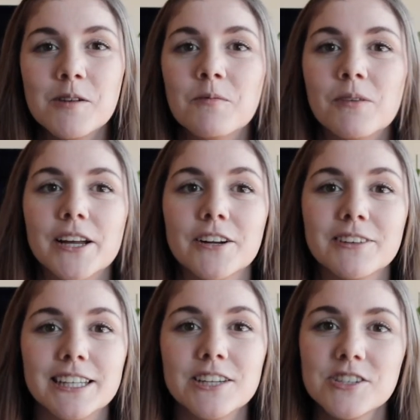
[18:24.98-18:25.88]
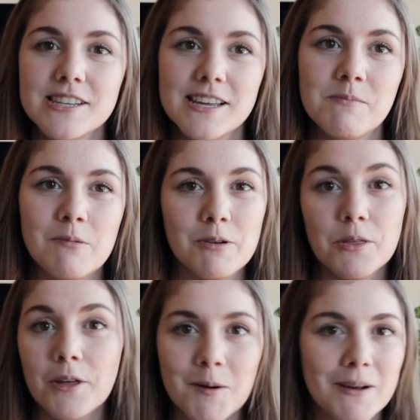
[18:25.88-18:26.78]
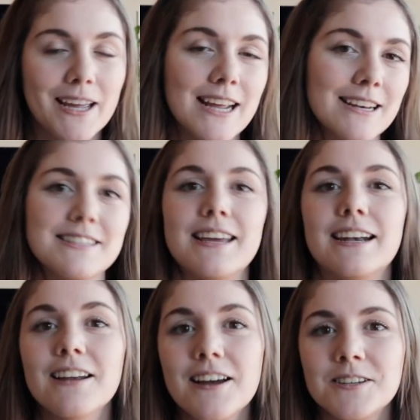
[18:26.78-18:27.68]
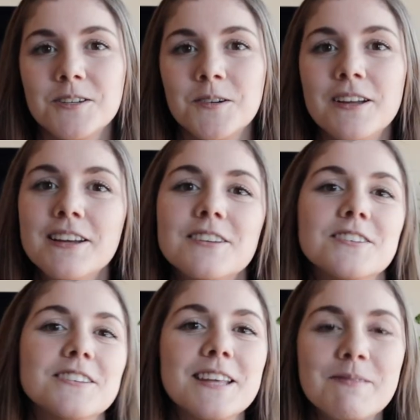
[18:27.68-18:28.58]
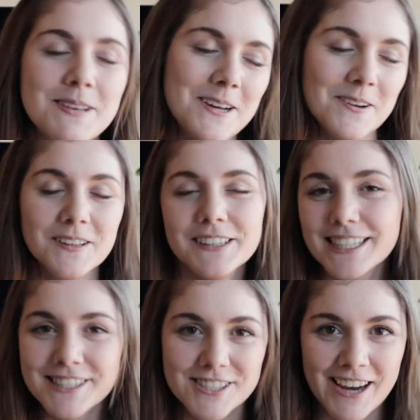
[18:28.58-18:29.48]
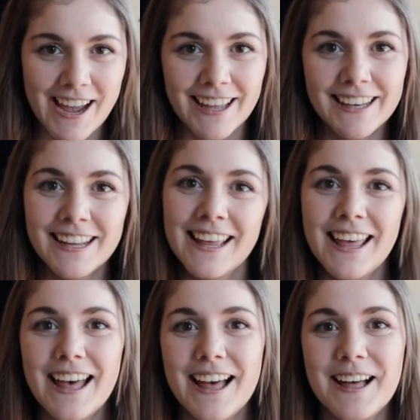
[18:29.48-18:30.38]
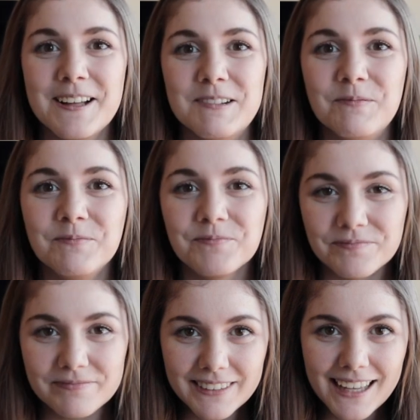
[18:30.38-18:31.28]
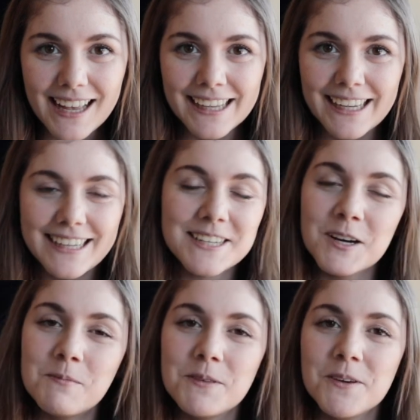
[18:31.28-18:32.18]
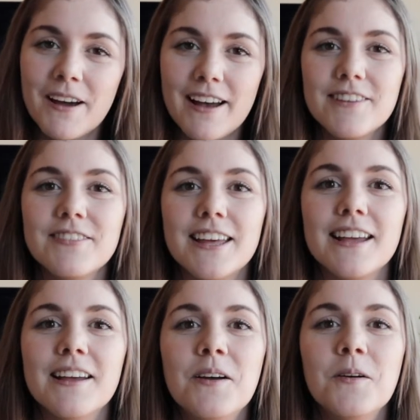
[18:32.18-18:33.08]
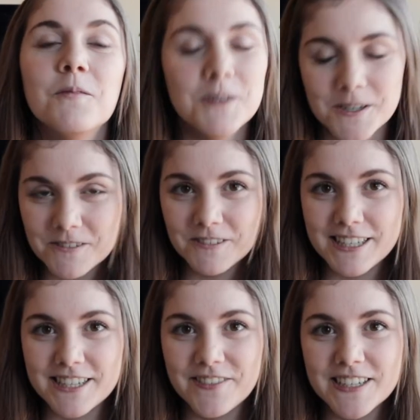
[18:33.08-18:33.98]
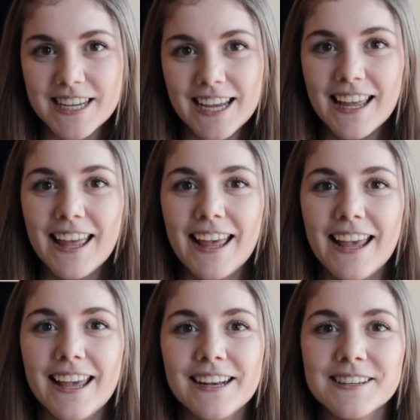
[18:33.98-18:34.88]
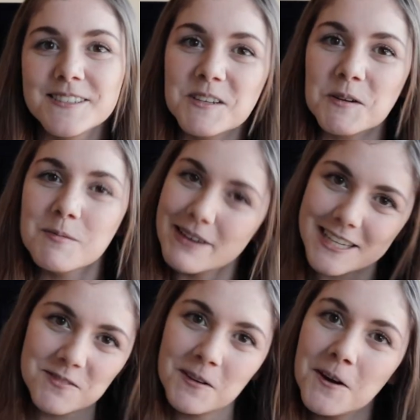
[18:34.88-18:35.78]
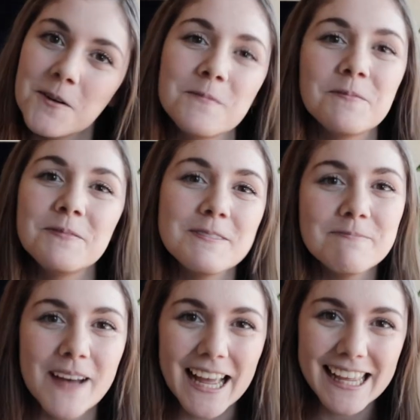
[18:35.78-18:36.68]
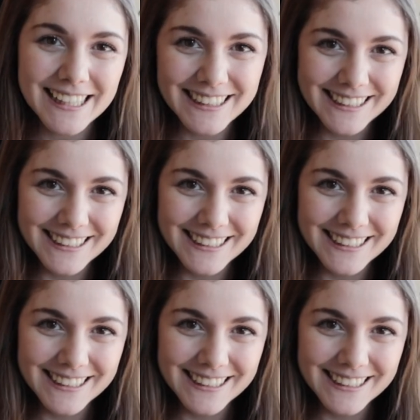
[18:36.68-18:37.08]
what you're really interested in, maybe what you thought about getting and decided not to. Just let me know. Let's chat. And I hope you have a wonderful rest of your day, and I'll see you in my next video. Bye!